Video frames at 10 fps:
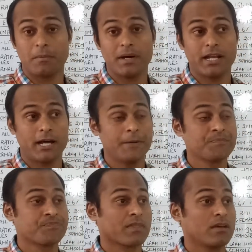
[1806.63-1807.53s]

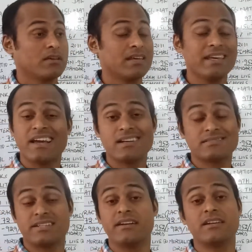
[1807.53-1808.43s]
Ramana, he
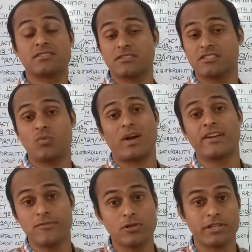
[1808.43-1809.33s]
had said such a
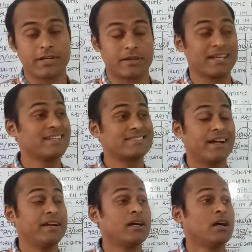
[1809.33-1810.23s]
wonderful thing. He
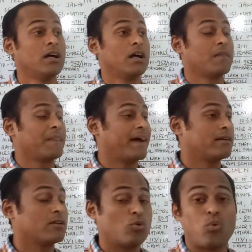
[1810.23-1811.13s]
said
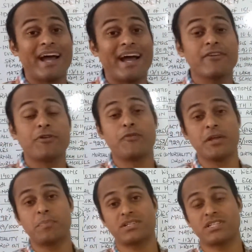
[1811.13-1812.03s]
that why
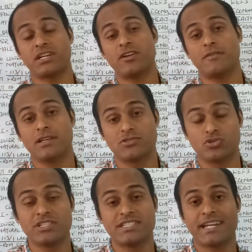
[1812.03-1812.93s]
50% of the
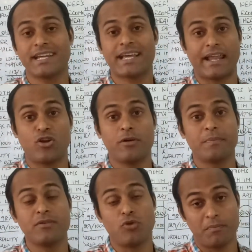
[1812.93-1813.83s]
judiciary
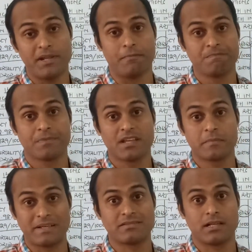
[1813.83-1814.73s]
cannot be women,
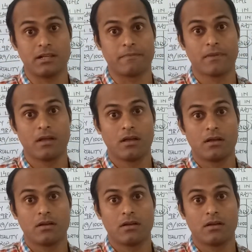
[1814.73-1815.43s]
especially.